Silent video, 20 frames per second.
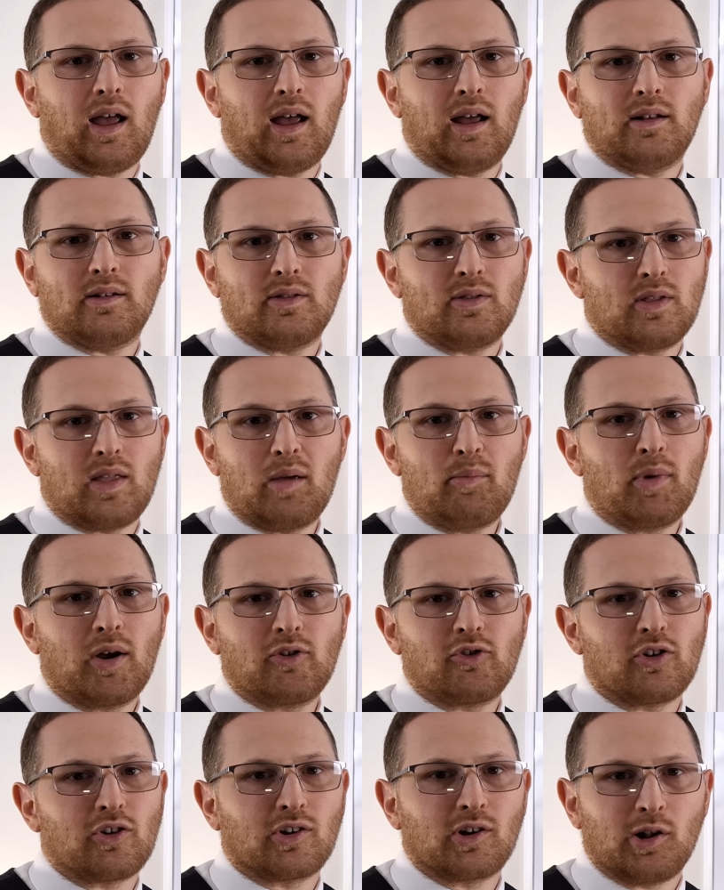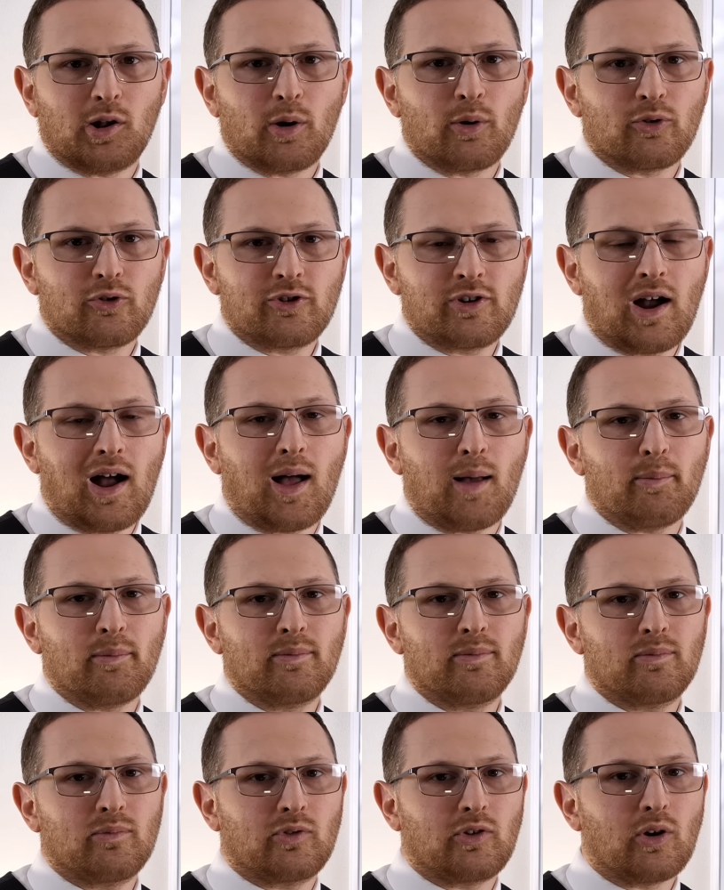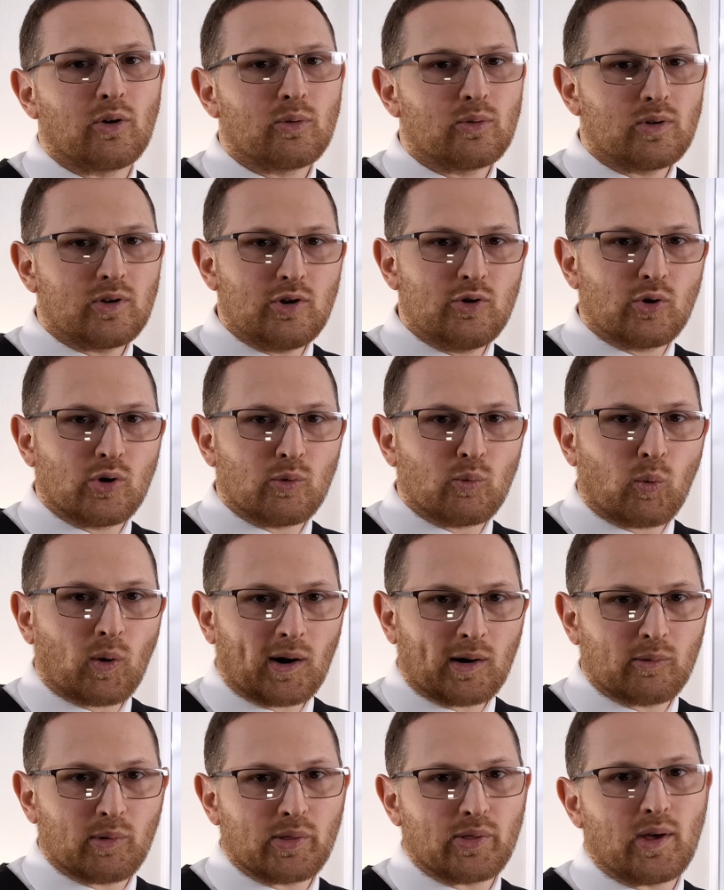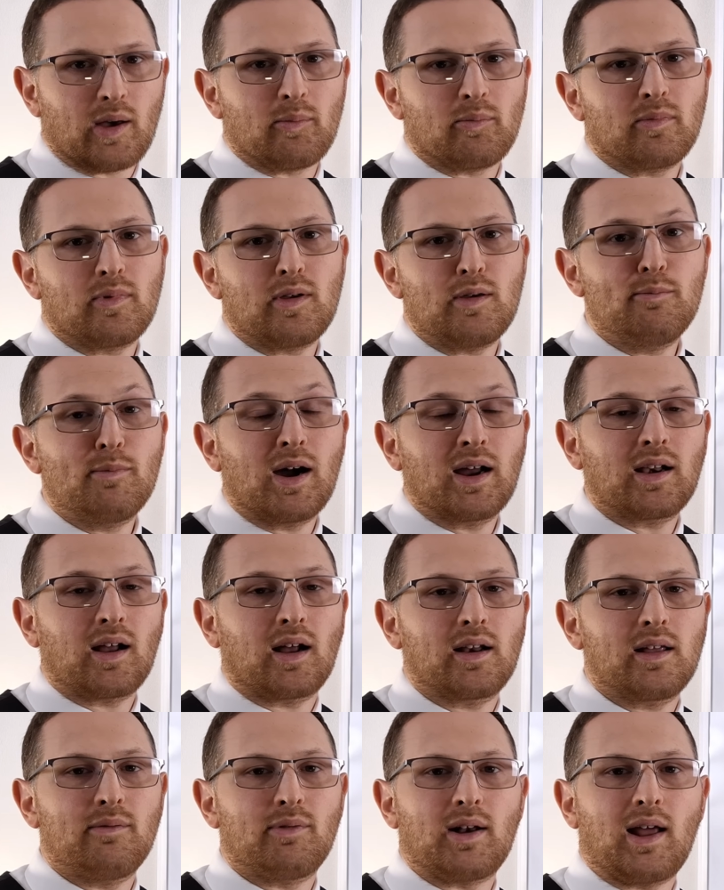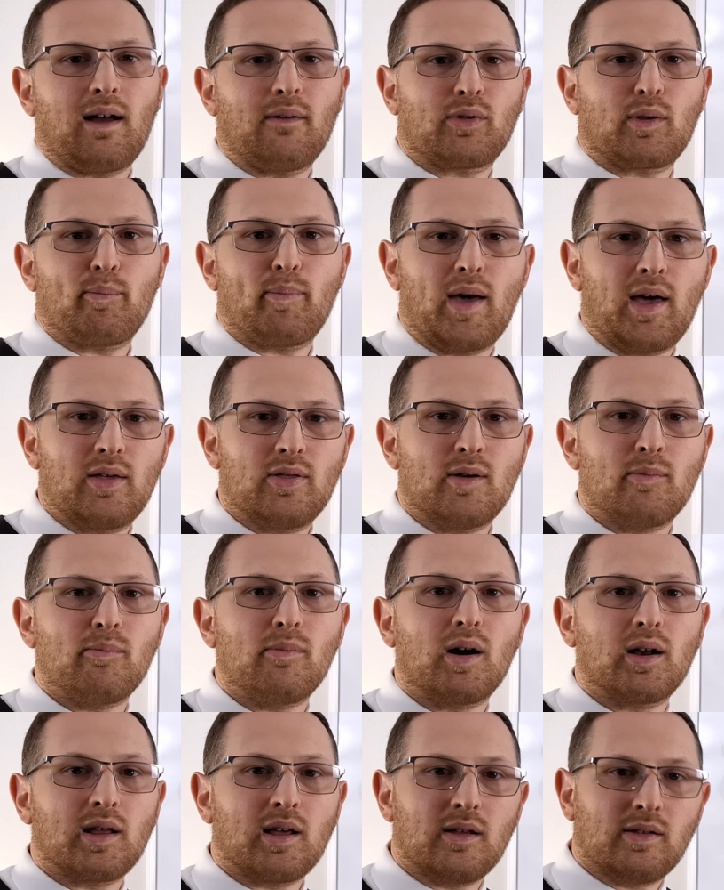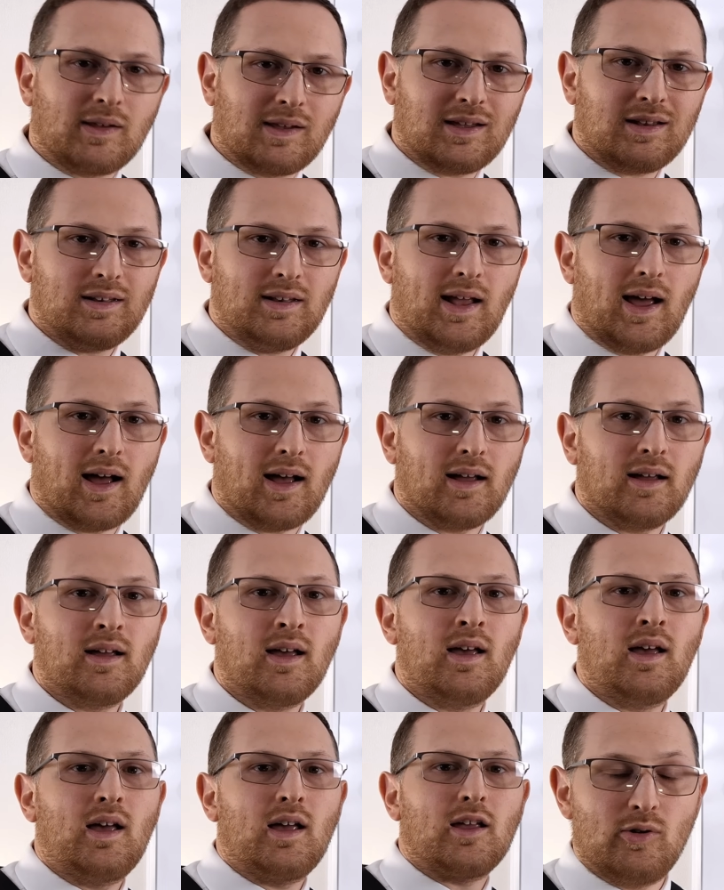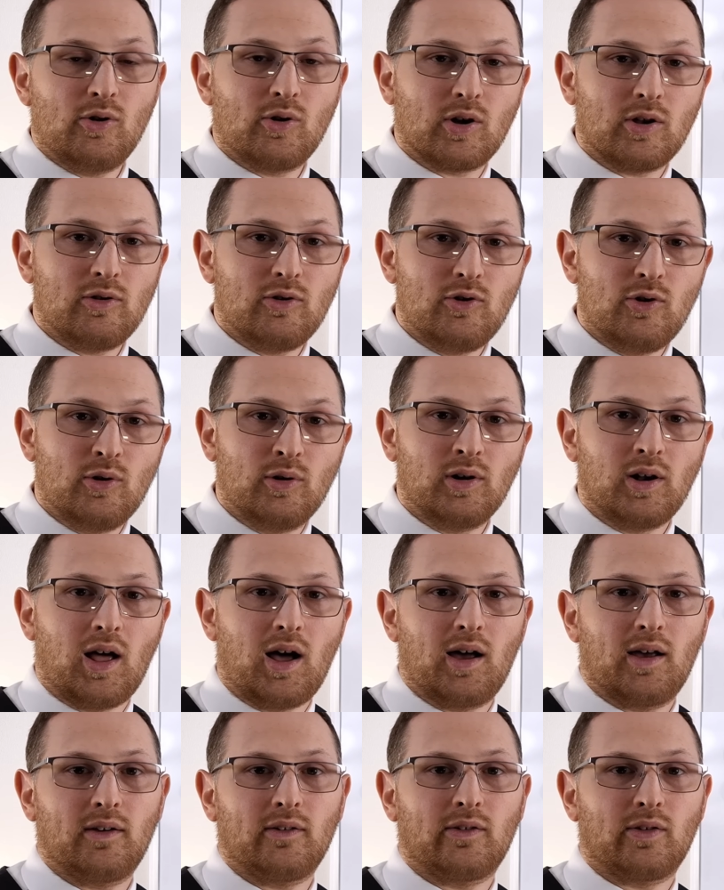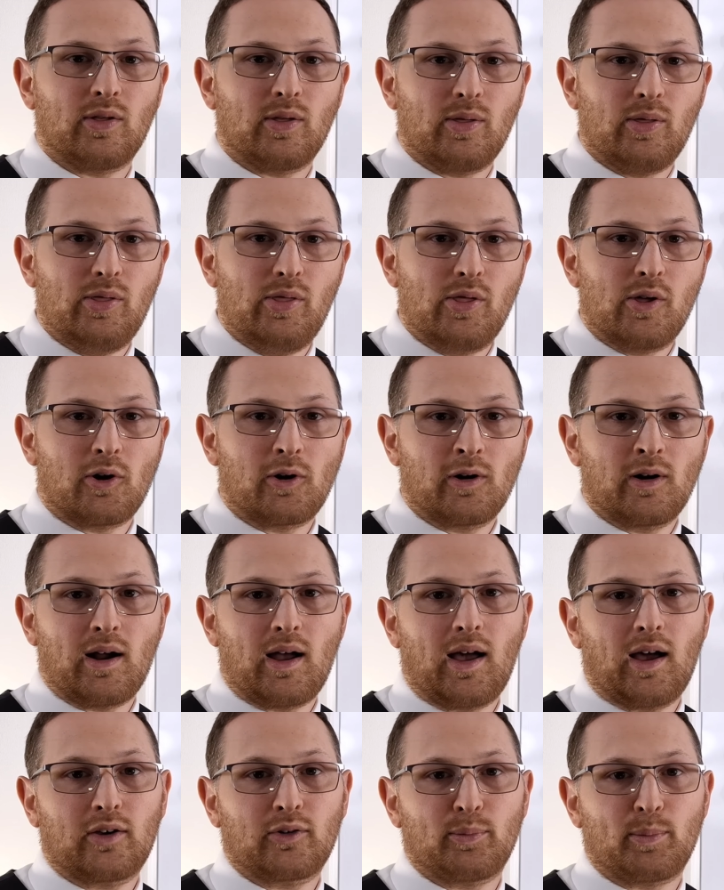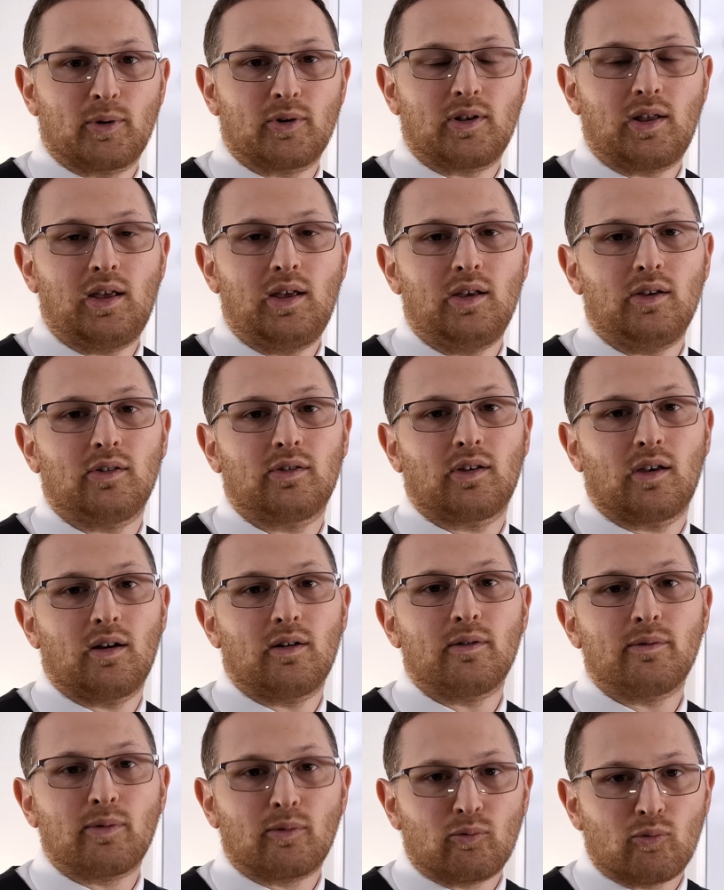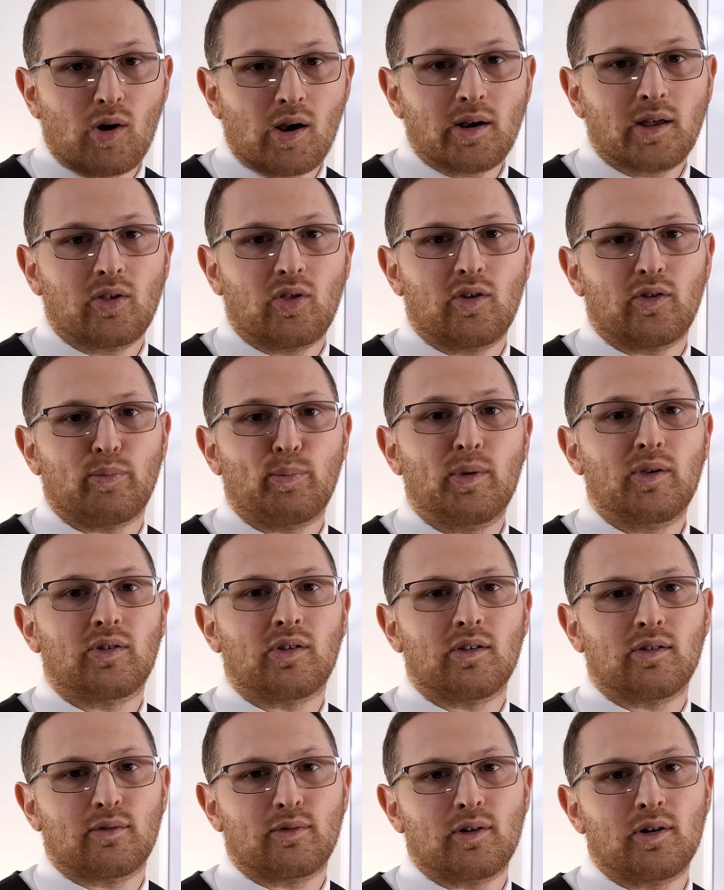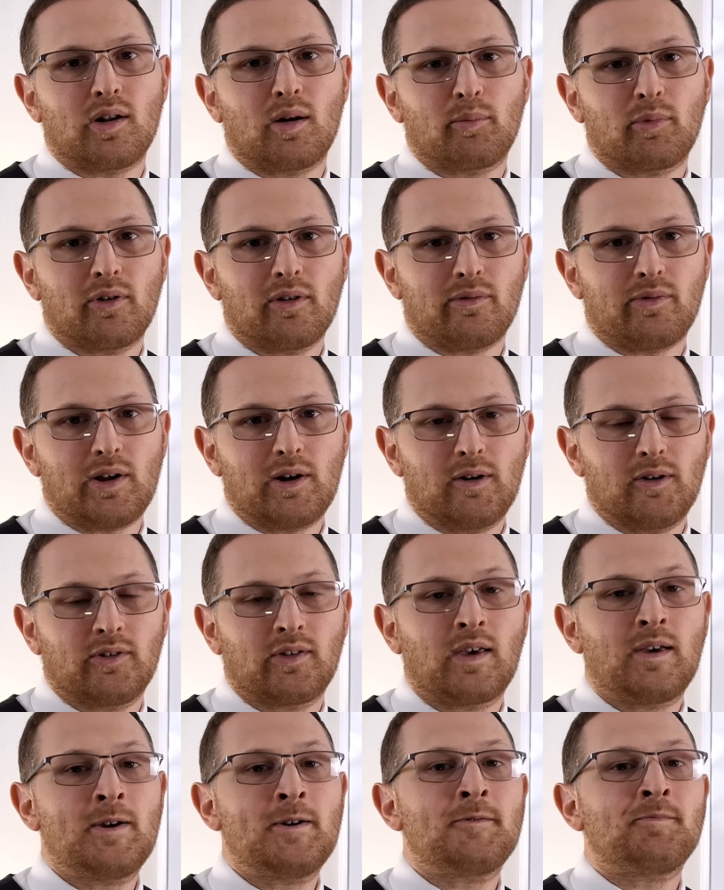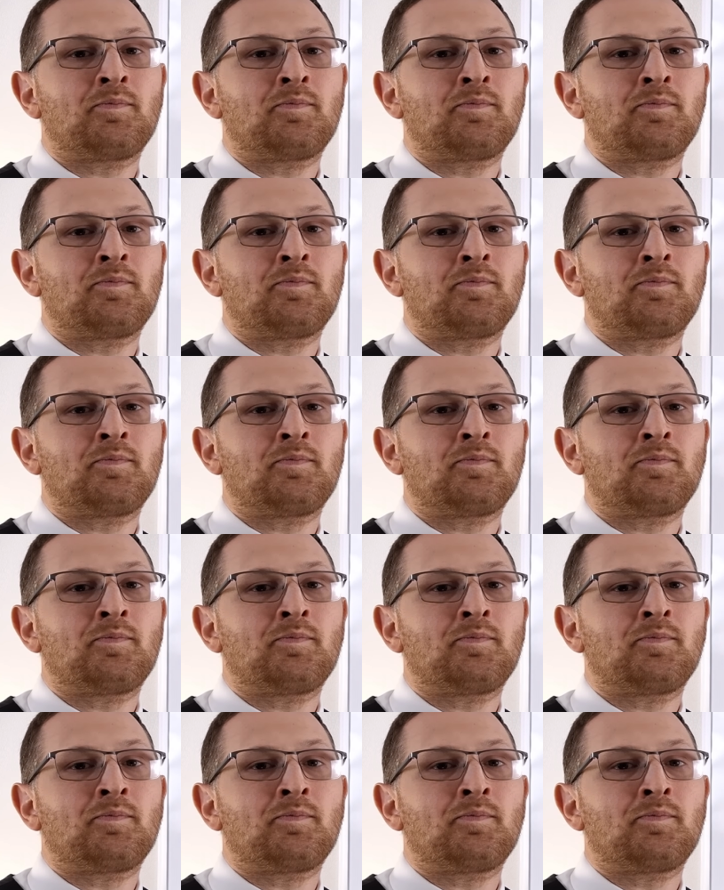and they might just close shop. So you could work with them. You might not even have to pay them money today. You can utilize their expertise of running this business for a number of years,